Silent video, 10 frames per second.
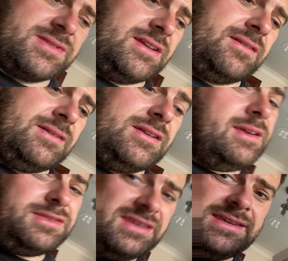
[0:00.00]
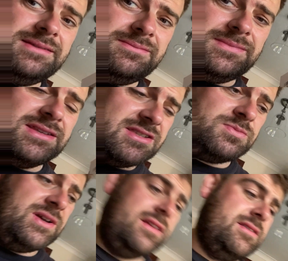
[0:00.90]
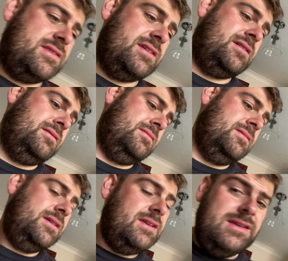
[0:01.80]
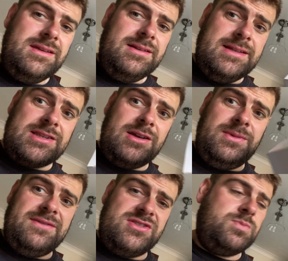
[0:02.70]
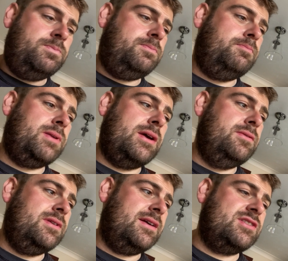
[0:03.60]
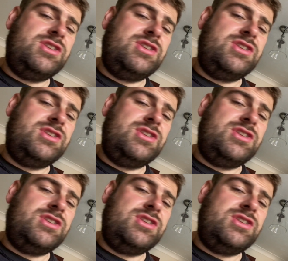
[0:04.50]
So, and I think it is as well. So let's hope we haven't just blown like